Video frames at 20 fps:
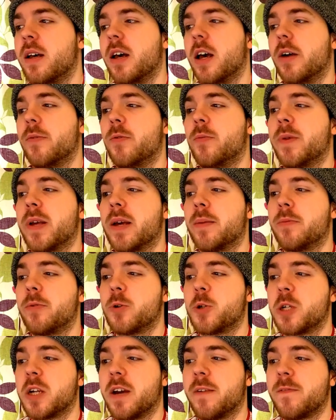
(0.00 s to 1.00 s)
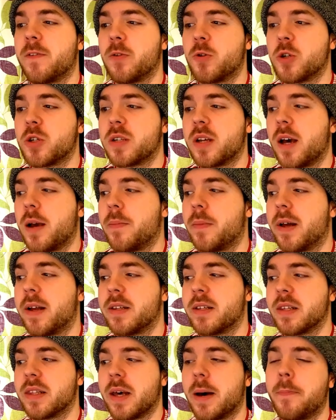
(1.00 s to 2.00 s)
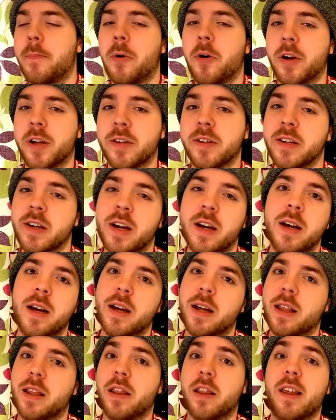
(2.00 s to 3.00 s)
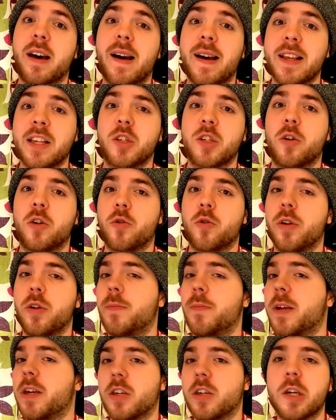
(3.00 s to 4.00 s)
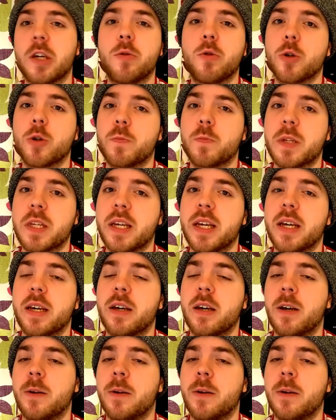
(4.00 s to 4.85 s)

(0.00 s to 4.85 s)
and we'll be able to share future timelines at that point. That is not going to be a huge update.